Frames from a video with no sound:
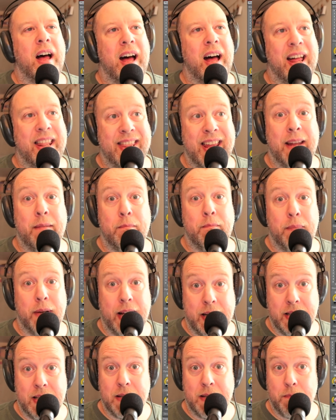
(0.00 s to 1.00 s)
and then
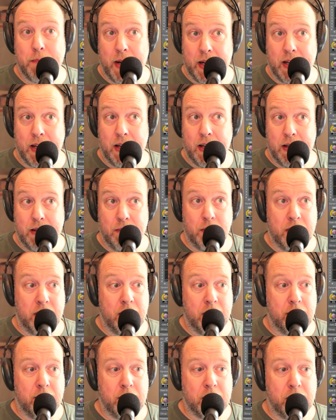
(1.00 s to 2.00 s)
blend it back in with
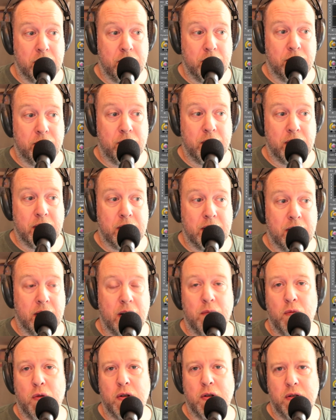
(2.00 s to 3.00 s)
the original voice,
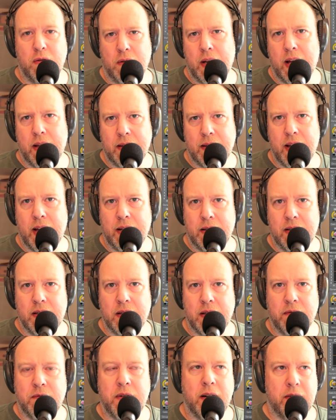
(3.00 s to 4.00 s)
and what you get then is
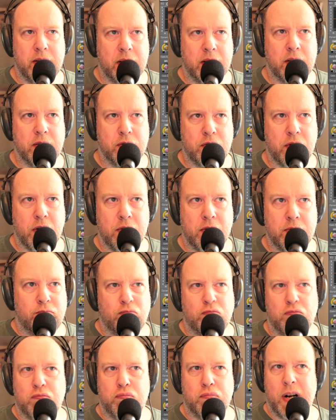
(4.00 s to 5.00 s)
a very controlled
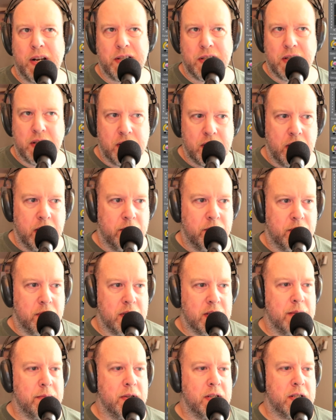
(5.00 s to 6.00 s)
presence in the voice.
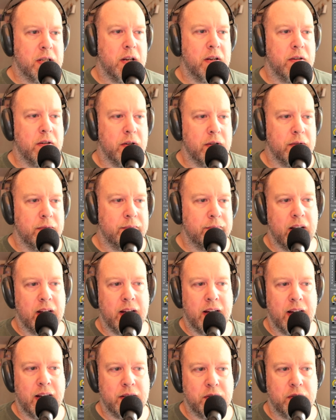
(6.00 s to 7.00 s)
Let me turn it on
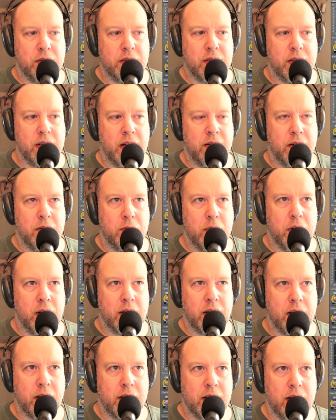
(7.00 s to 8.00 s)
and you can hear it
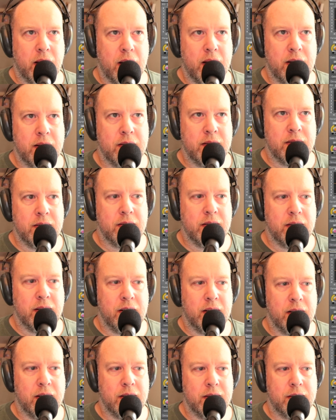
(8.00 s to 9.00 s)
working there.
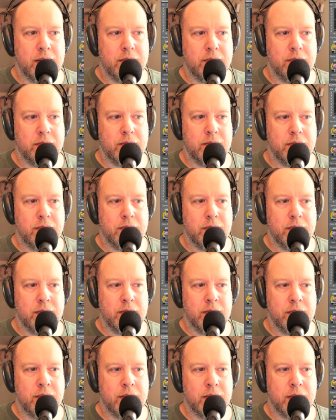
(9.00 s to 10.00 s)

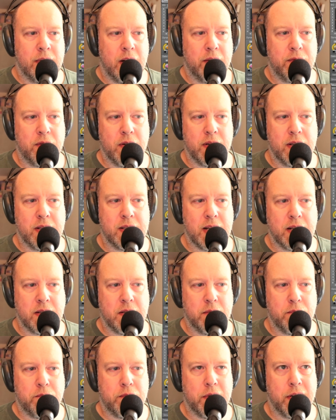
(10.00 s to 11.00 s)
I've got it set
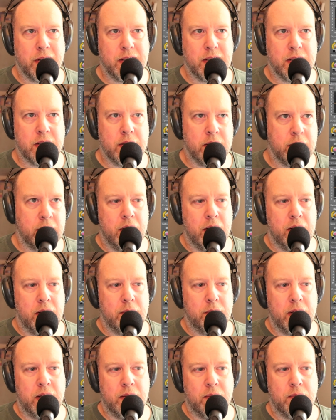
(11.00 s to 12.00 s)
to bright,
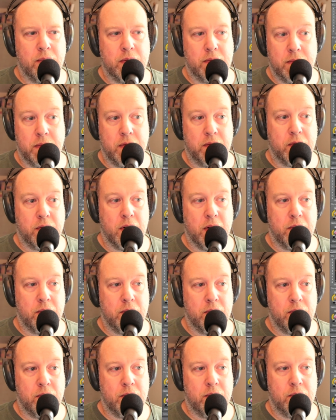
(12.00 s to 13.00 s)
but you've got
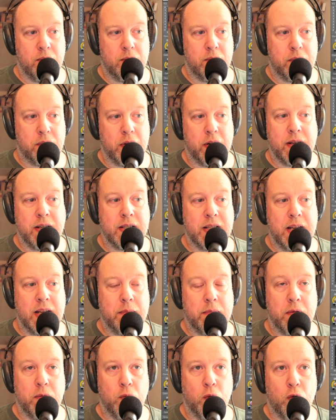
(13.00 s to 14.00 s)
bright, deep
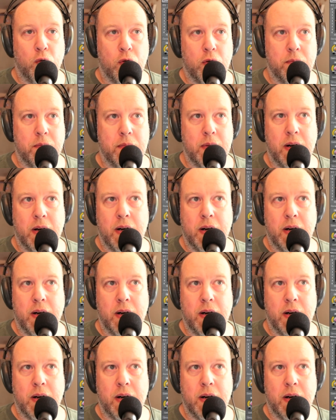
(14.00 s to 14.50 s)
and warm.